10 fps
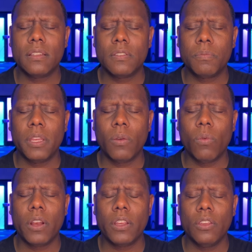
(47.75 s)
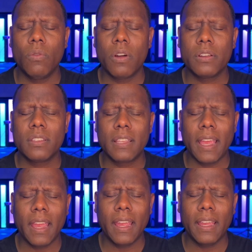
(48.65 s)
to speak what you are
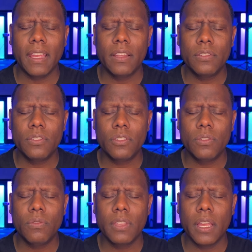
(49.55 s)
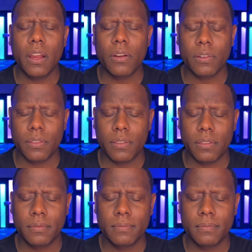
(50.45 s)
saying into the earth